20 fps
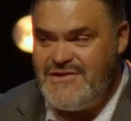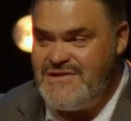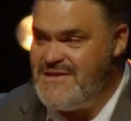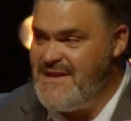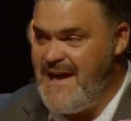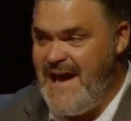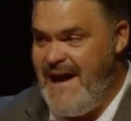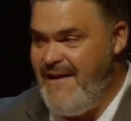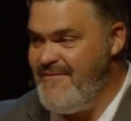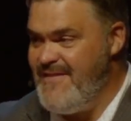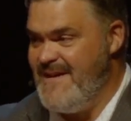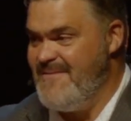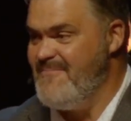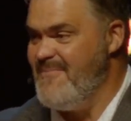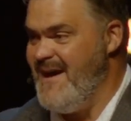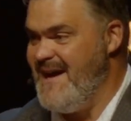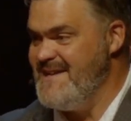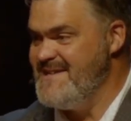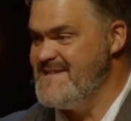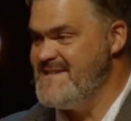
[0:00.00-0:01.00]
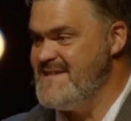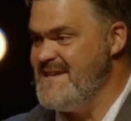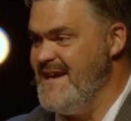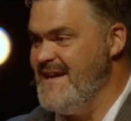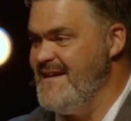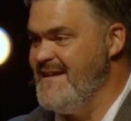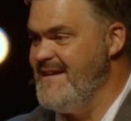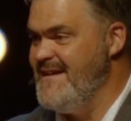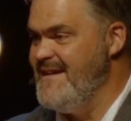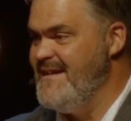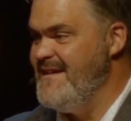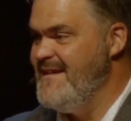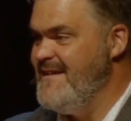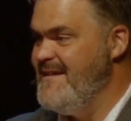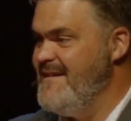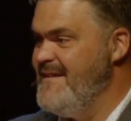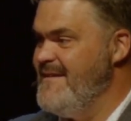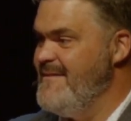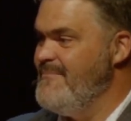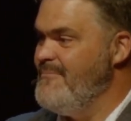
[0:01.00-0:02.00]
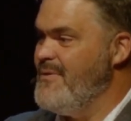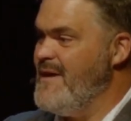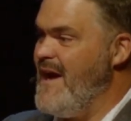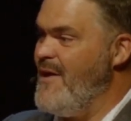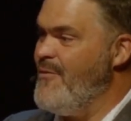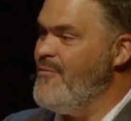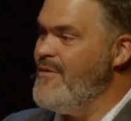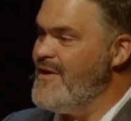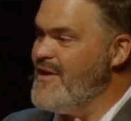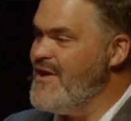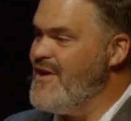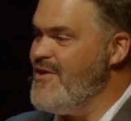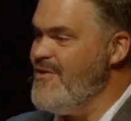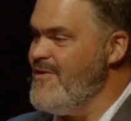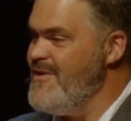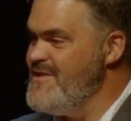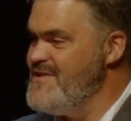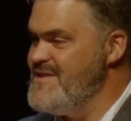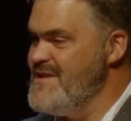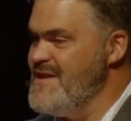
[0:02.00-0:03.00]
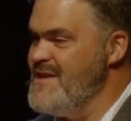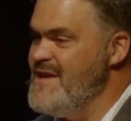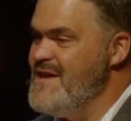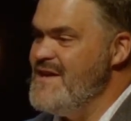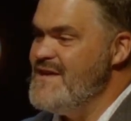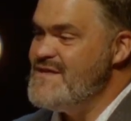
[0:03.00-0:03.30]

you to have that mindset, but I would encourage you,